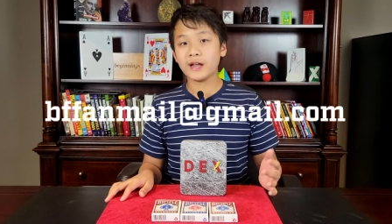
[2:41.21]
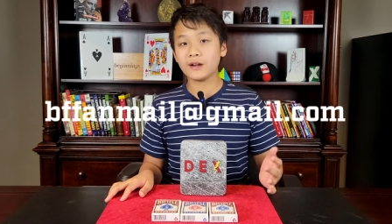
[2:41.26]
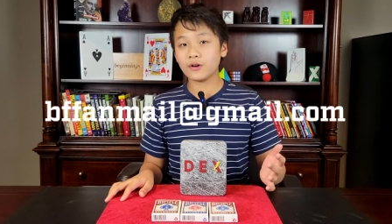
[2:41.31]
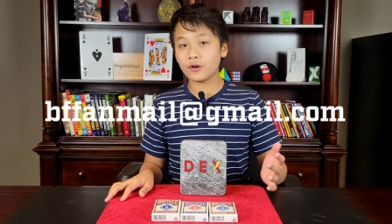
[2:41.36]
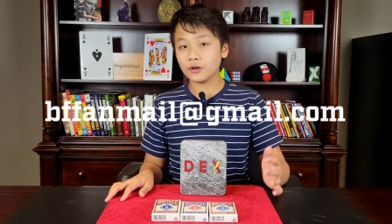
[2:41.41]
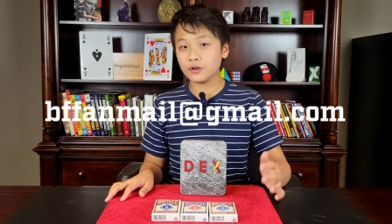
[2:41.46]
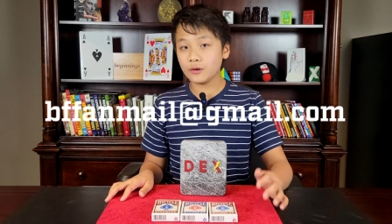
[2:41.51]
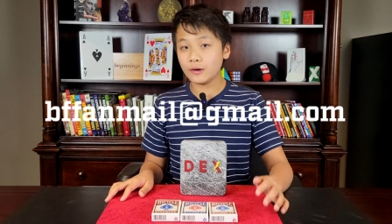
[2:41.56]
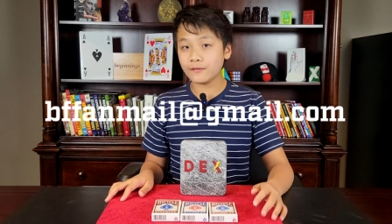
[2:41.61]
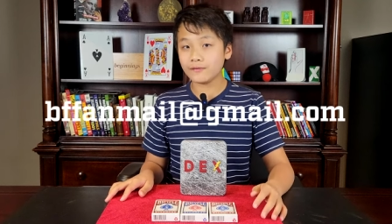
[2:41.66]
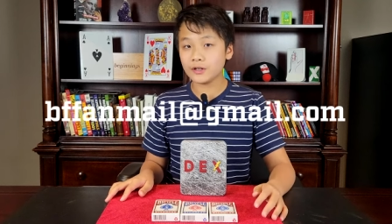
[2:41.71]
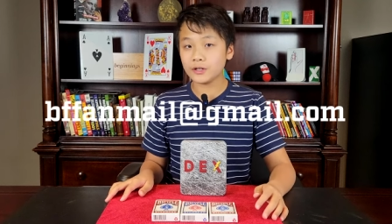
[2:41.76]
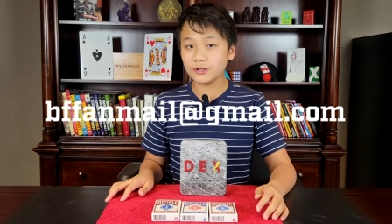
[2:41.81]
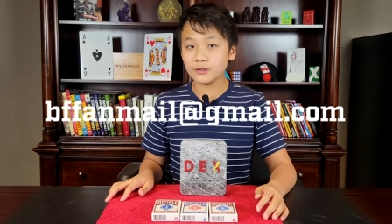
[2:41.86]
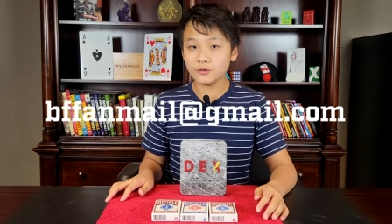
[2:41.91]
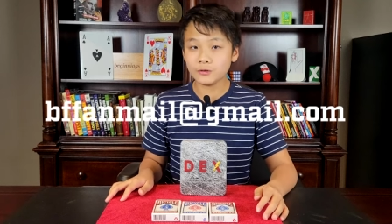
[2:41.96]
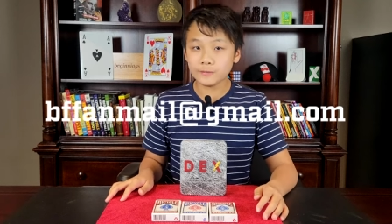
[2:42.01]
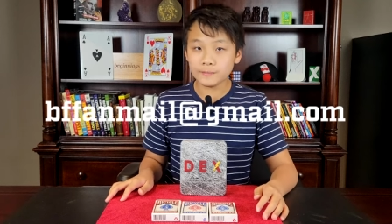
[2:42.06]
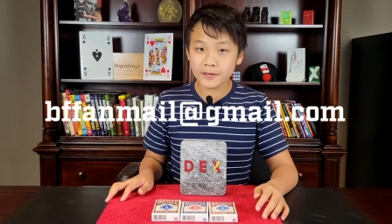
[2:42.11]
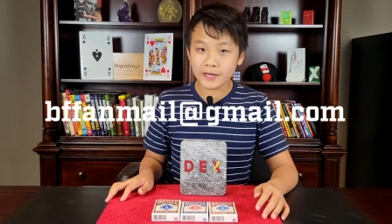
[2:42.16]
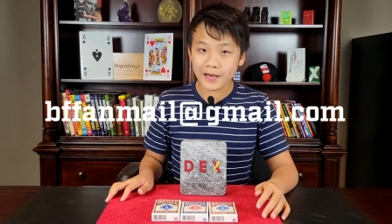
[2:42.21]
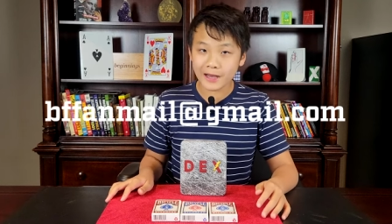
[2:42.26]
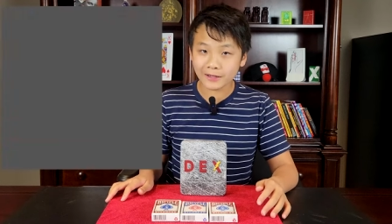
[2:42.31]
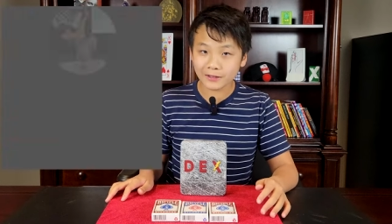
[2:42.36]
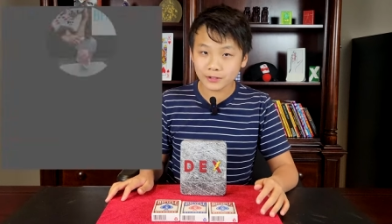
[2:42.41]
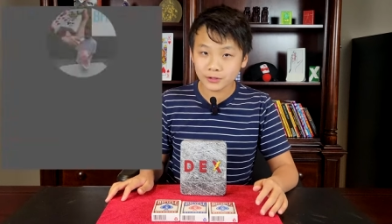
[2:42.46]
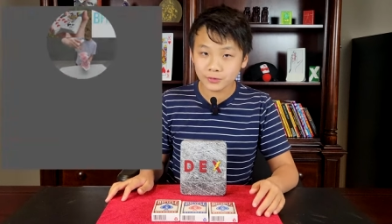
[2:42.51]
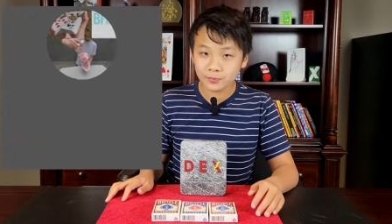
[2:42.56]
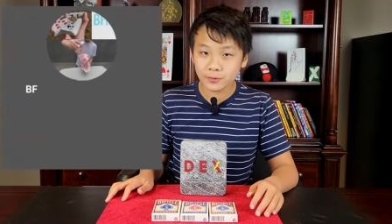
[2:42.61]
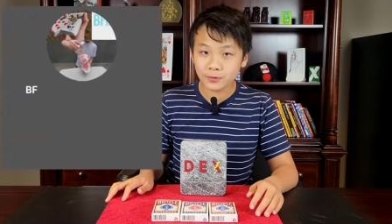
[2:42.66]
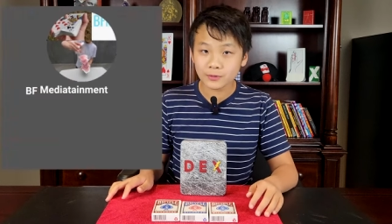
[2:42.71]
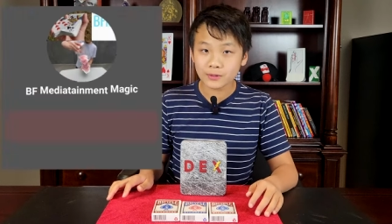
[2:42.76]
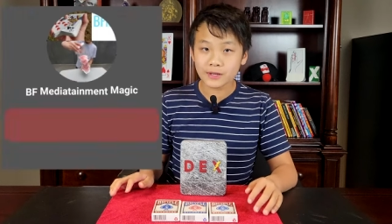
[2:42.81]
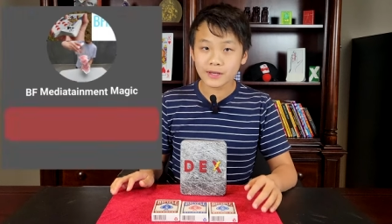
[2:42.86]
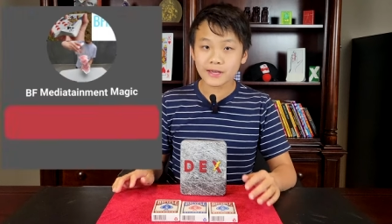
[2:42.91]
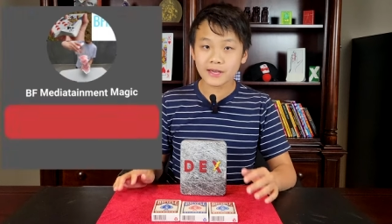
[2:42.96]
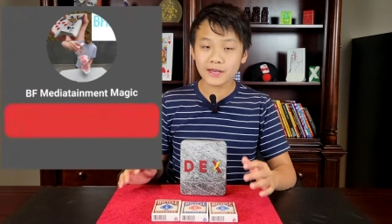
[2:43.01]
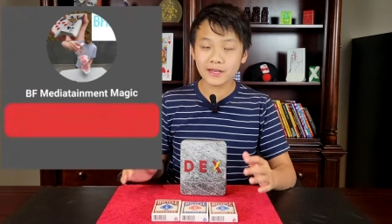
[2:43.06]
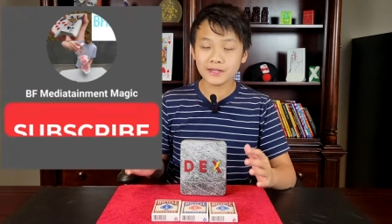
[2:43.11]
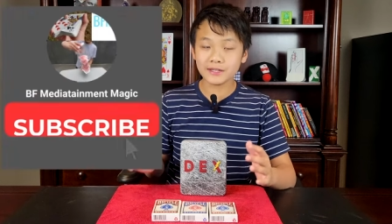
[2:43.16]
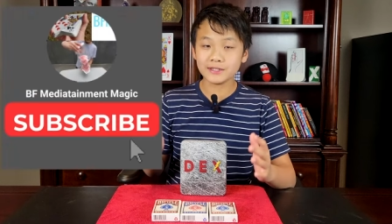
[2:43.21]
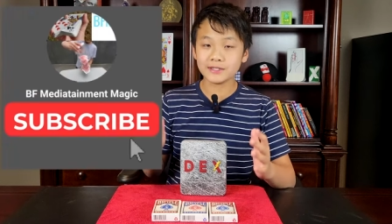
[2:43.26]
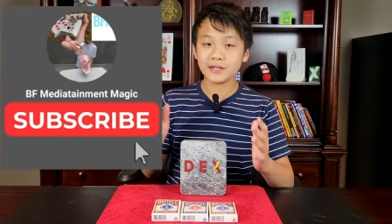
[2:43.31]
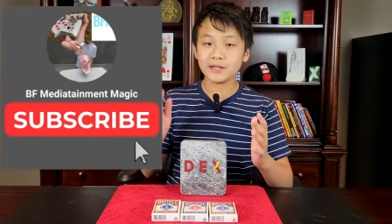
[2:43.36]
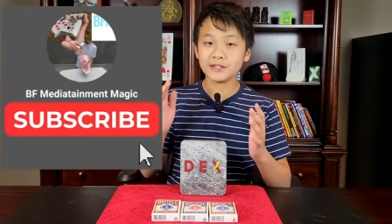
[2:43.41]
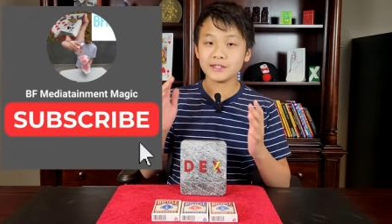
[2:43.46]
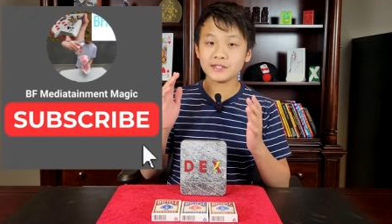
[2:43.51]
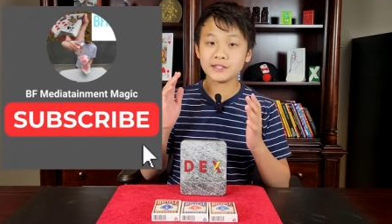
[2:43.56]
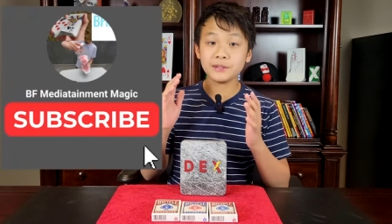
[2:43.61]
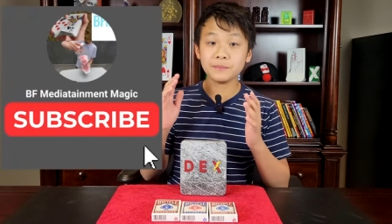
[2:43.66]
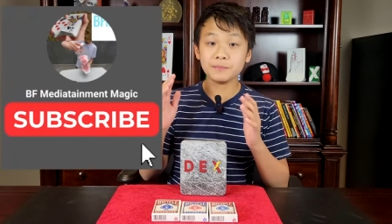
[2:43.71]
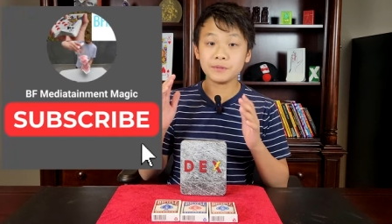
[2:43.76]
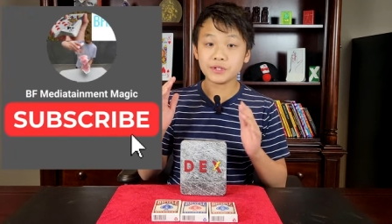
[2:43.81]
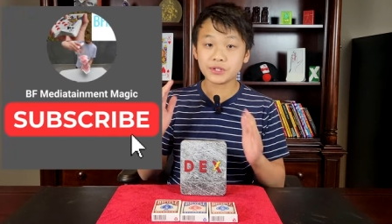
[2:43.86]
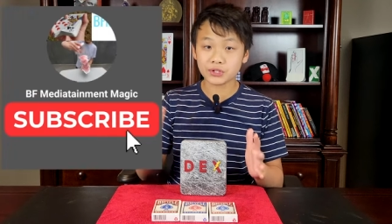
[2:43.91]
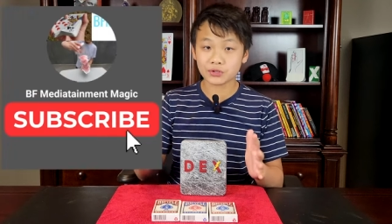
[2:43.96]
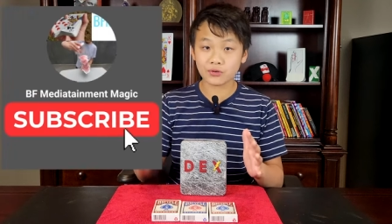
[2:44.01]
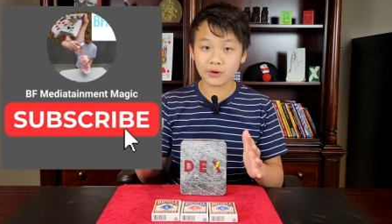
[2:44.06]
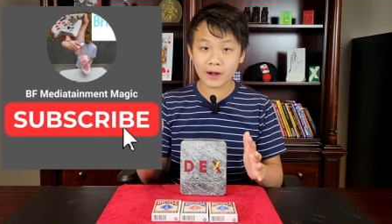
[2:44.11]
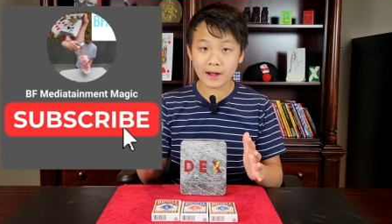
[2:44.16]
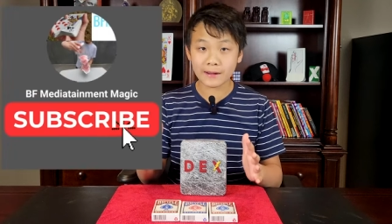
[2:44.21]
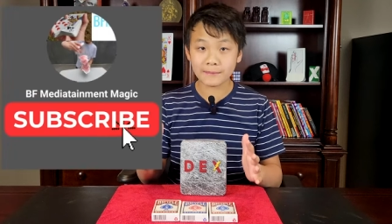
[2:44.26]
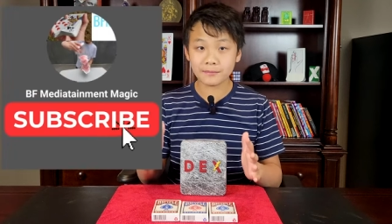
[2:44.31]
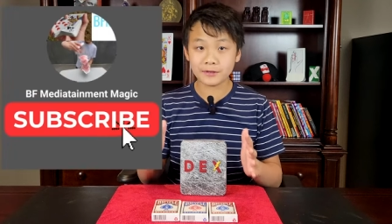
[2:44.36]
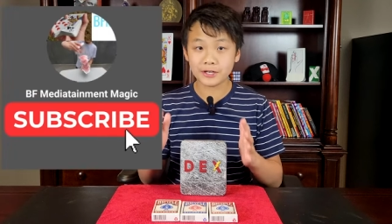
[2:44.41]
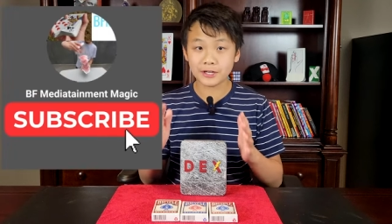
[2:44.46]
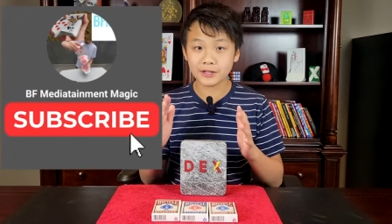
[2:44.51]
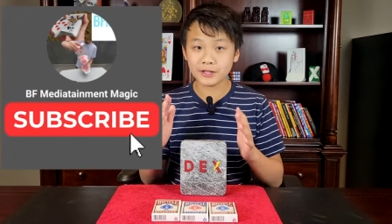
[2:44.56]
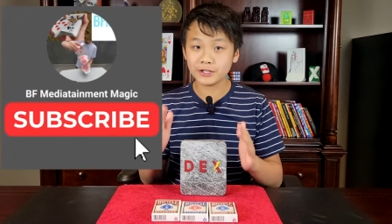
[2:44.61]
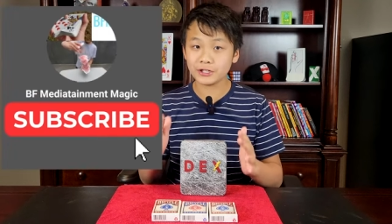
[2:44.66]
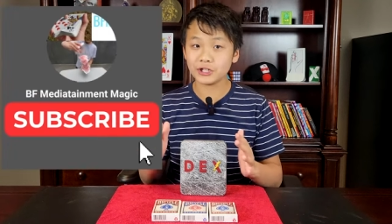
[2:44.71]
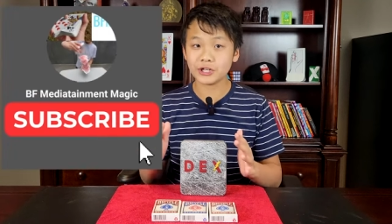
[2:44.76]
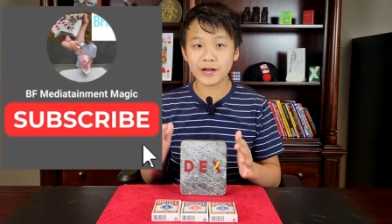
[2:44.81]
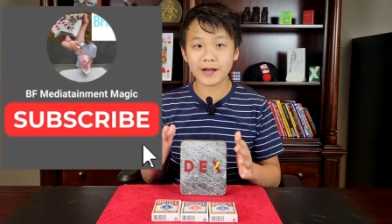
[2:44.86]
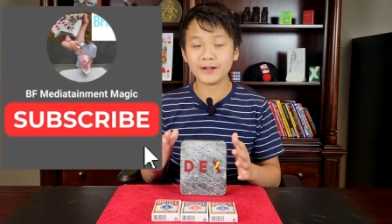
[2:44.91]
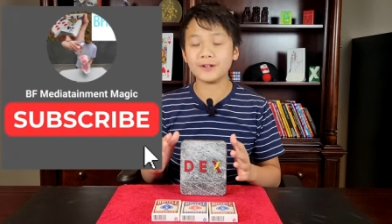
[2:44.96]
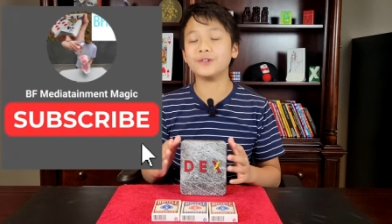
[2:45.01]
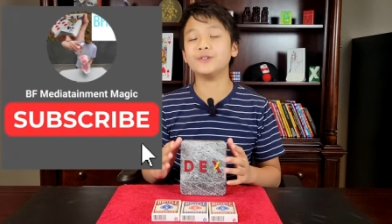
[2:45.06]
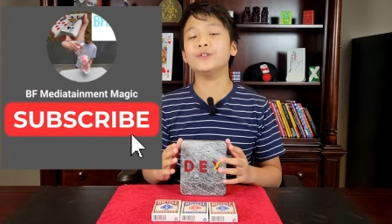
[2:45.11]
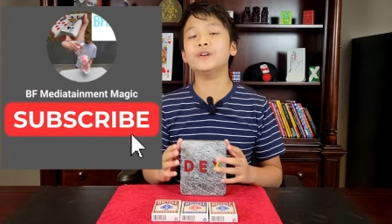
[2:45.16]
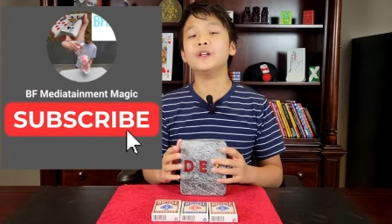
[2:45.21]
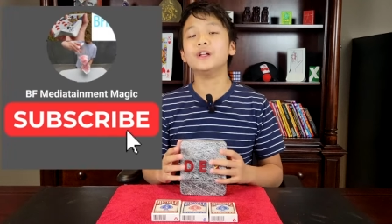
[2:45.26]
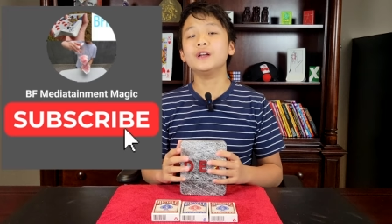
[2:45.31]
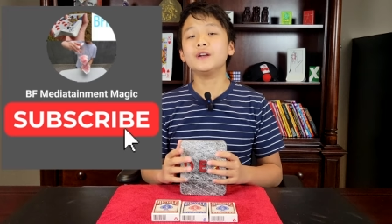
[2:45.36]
and all you have to do to be eligible is subscribe to the channel.